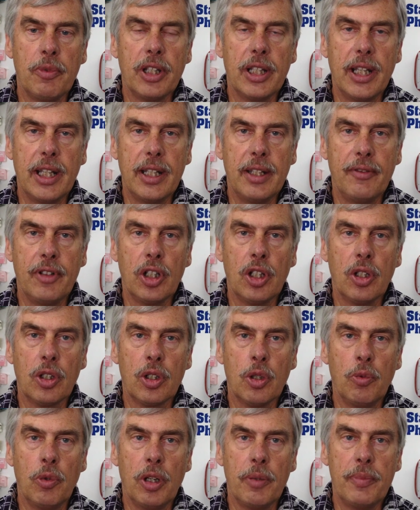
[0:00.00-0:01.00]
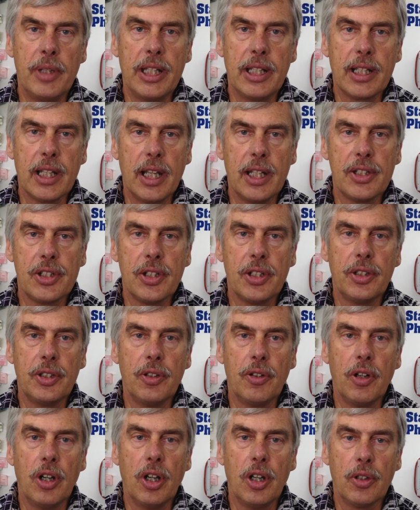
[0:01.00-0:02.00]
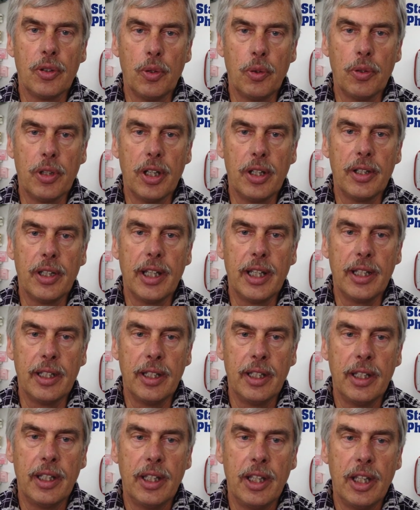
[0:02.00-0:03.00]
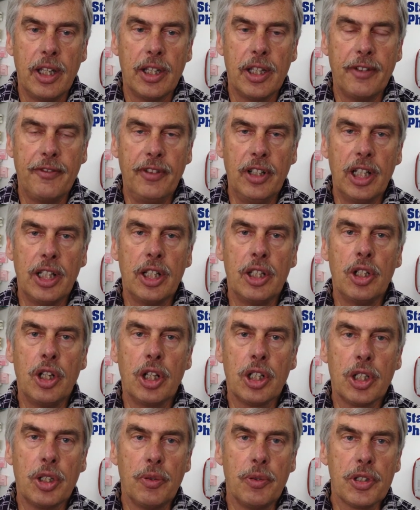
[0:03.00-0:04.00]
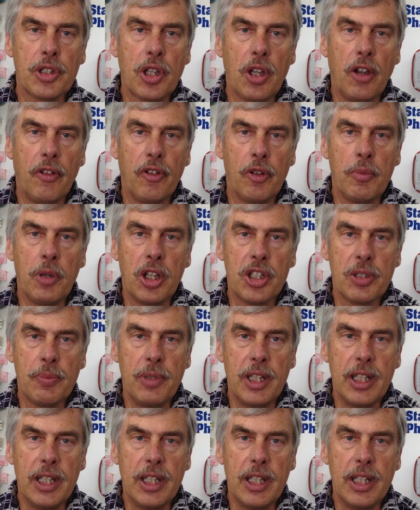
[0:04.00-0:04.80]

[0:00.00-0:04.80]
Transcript: without having a look at what medication you're on. Although they they're fairly innocuous over most